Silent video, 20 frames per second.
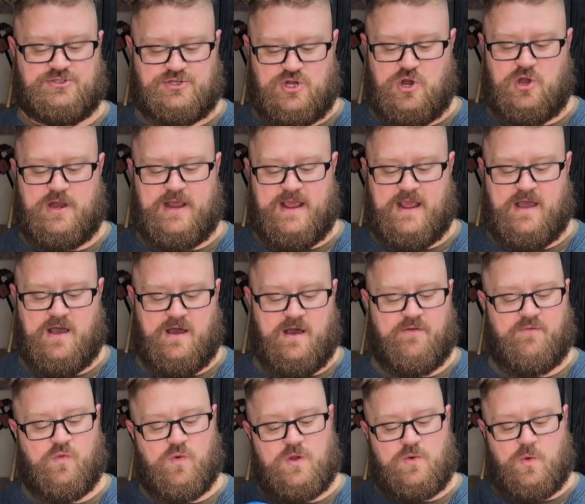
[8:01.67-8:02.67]
journey
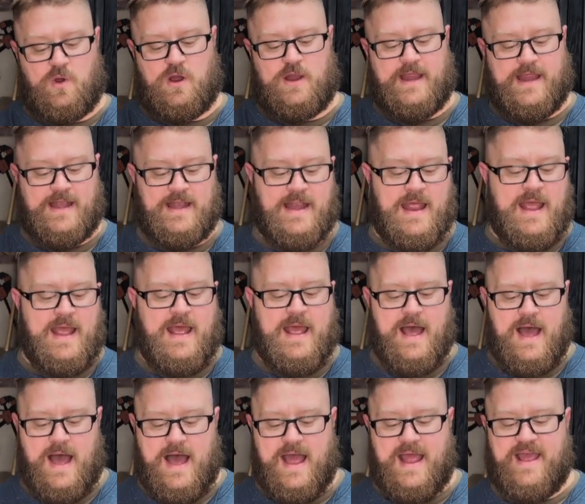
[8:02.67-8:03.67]
of woodworking,
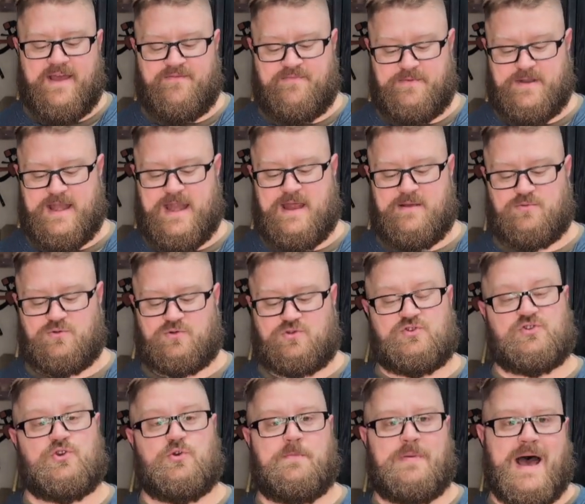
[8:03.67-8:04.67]
I have been able
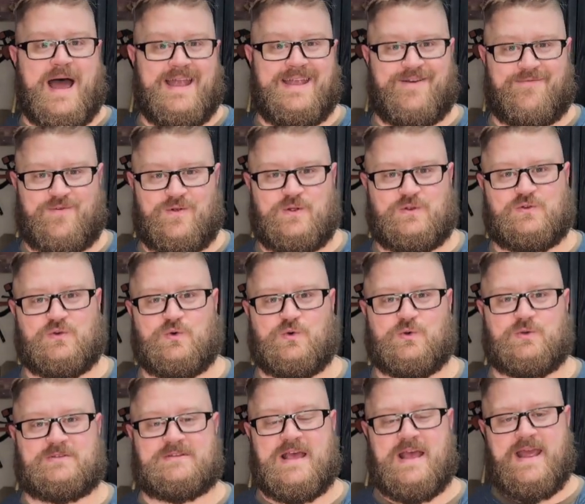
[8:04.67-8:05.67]
to buy different
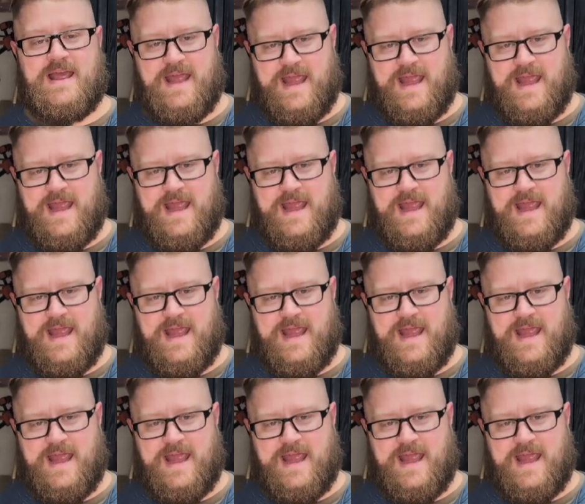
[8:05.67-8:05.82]
tools